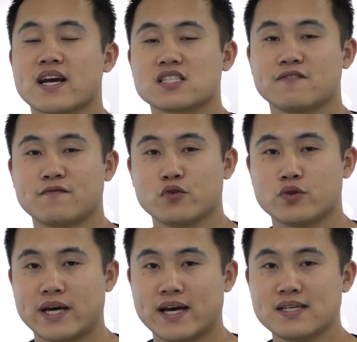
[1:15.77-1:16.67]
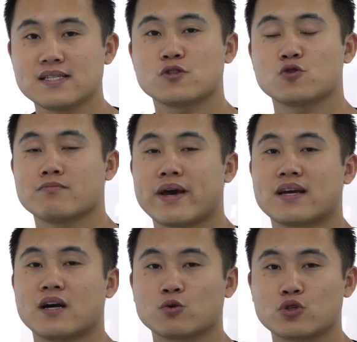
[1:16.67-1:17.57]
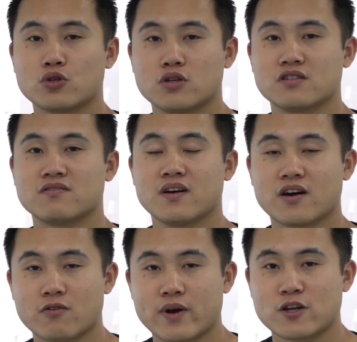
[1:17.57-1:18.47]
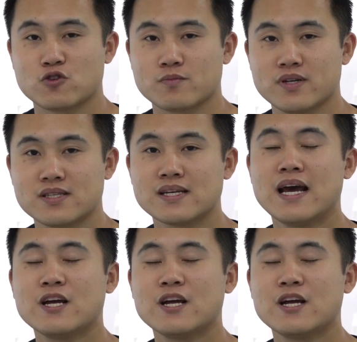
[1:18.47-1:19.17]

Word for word: next few days to make alternative arrangements